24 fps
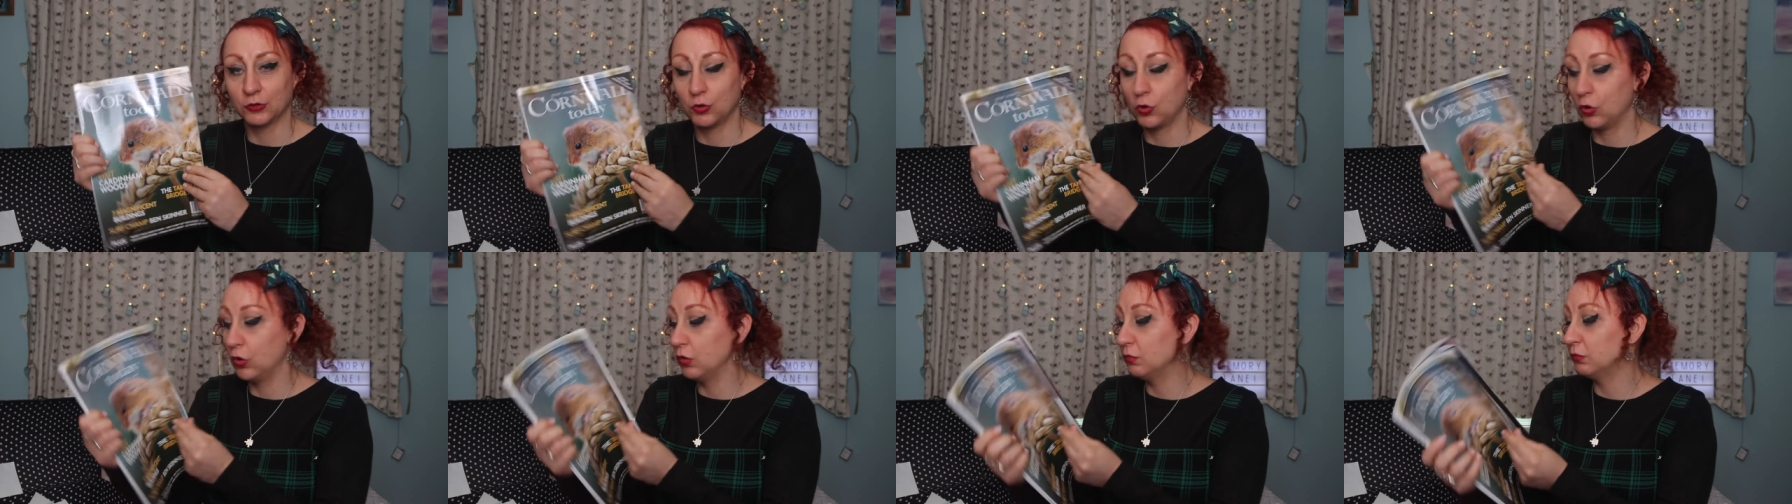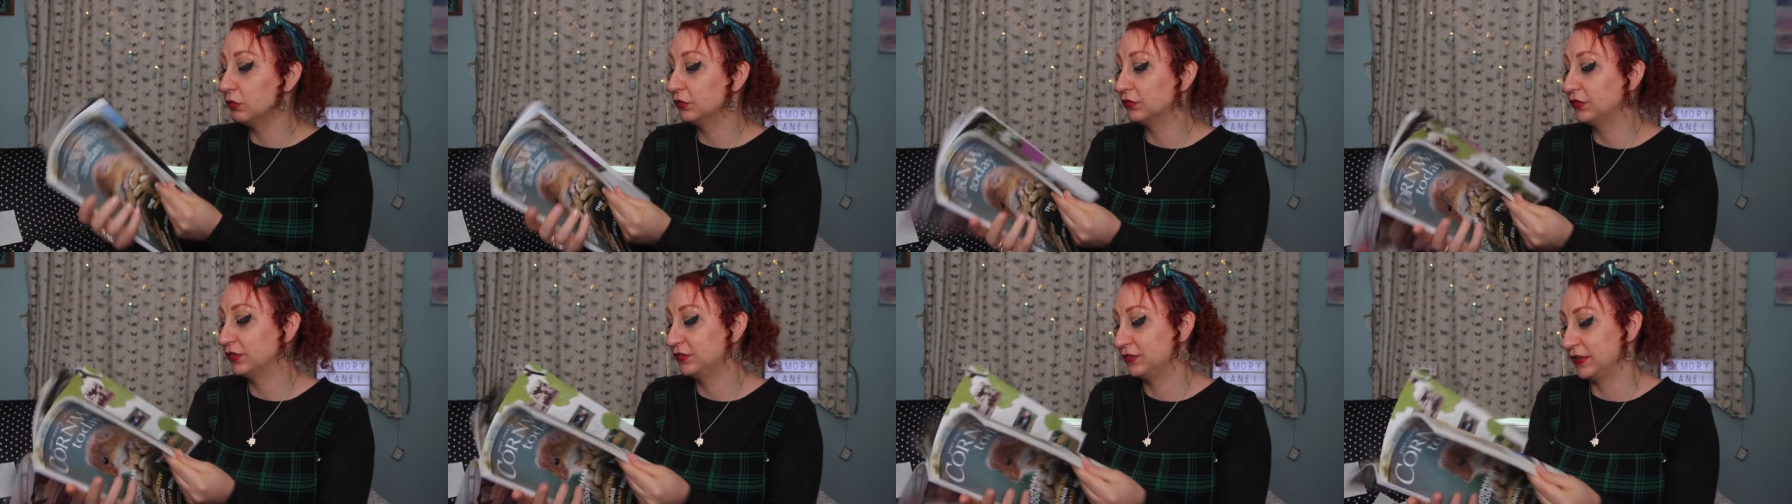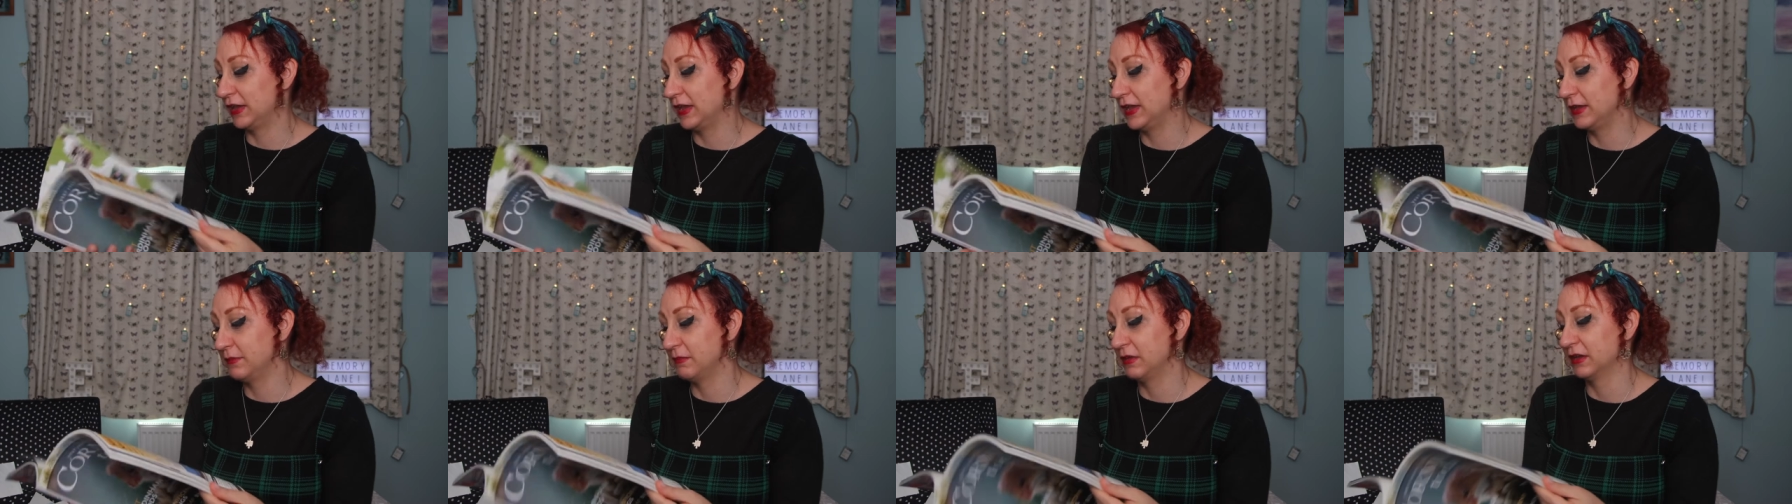Cornwall
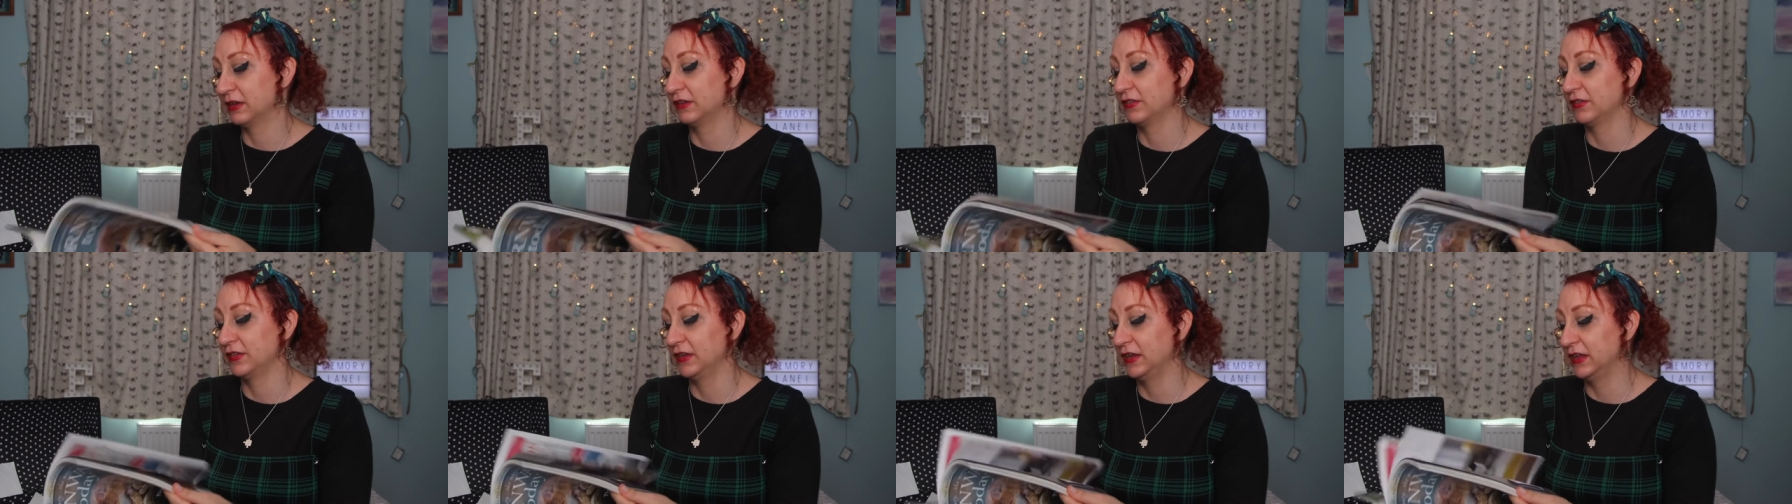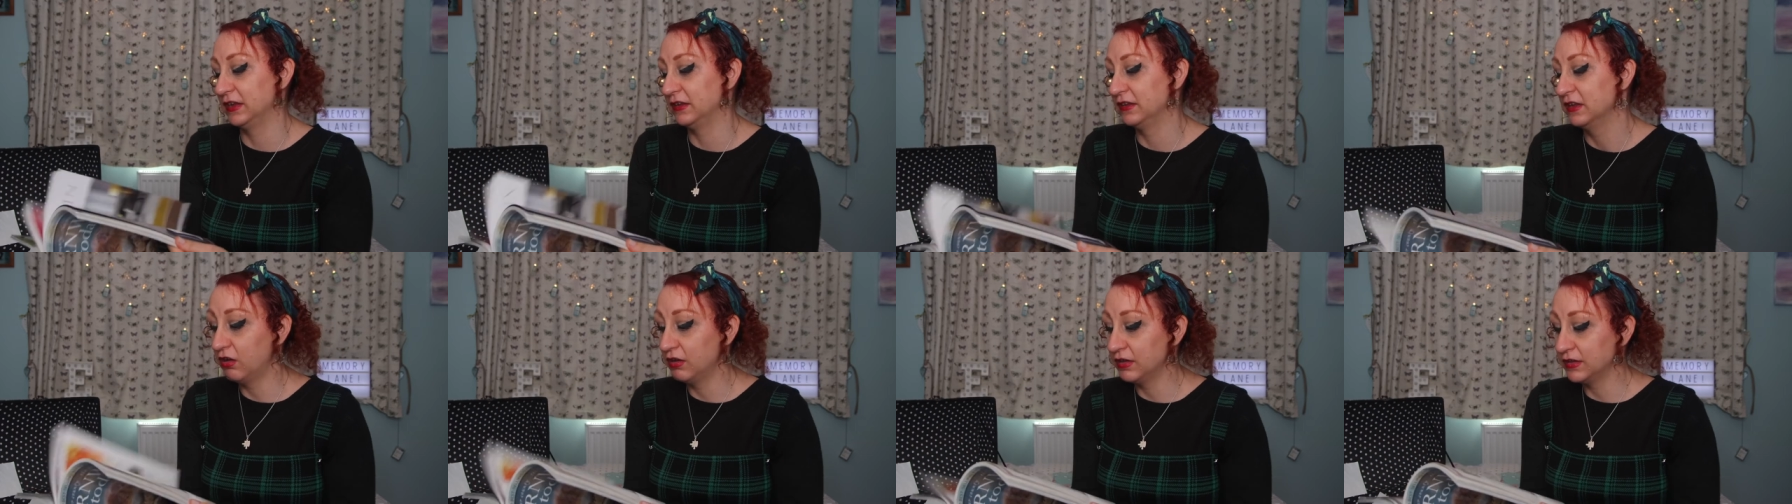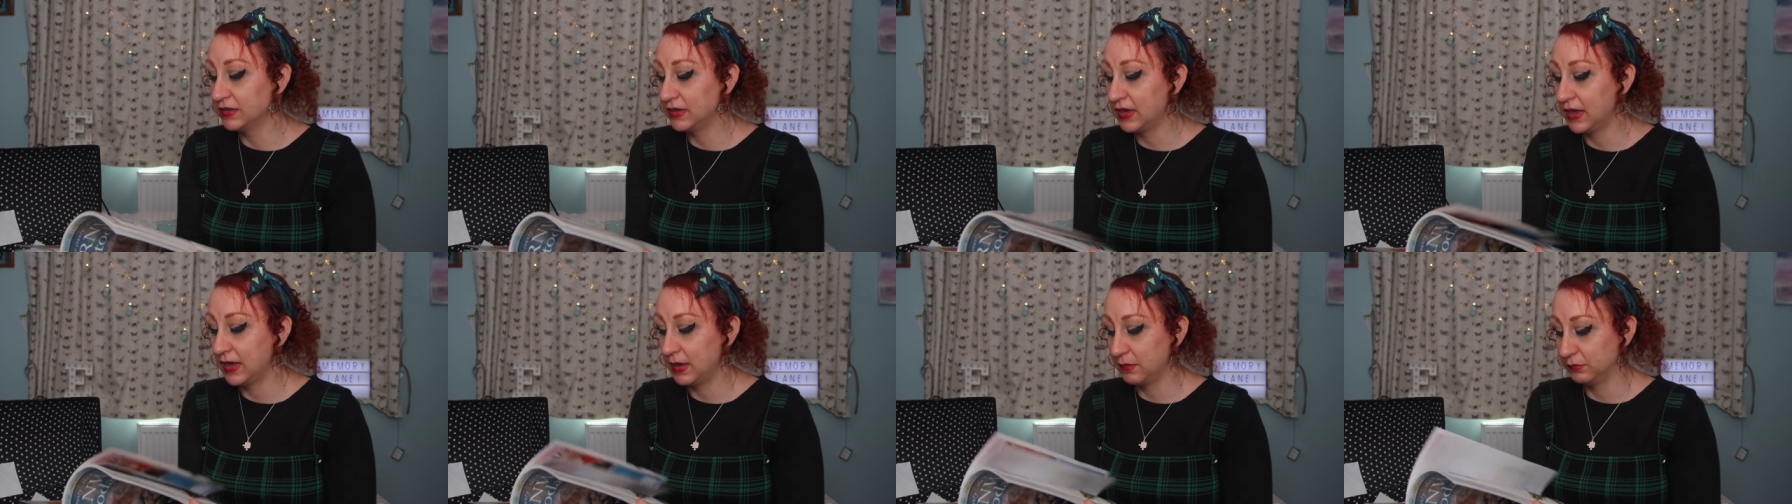Today magazine. I
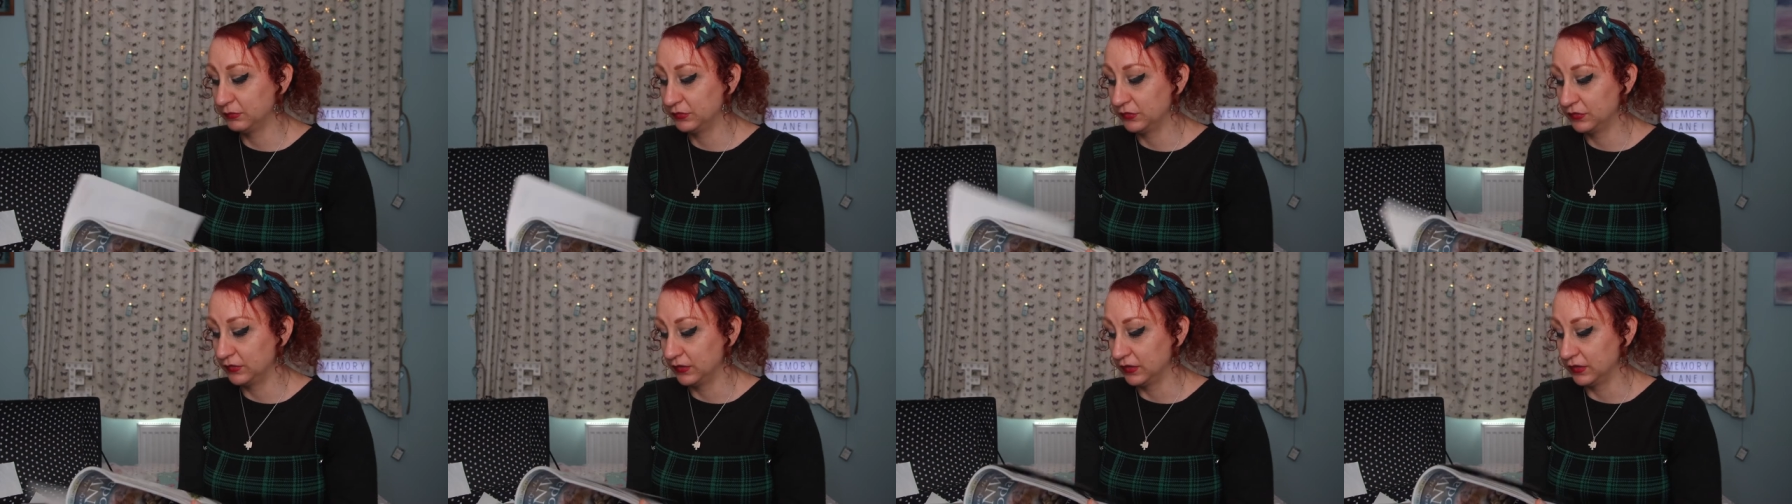kept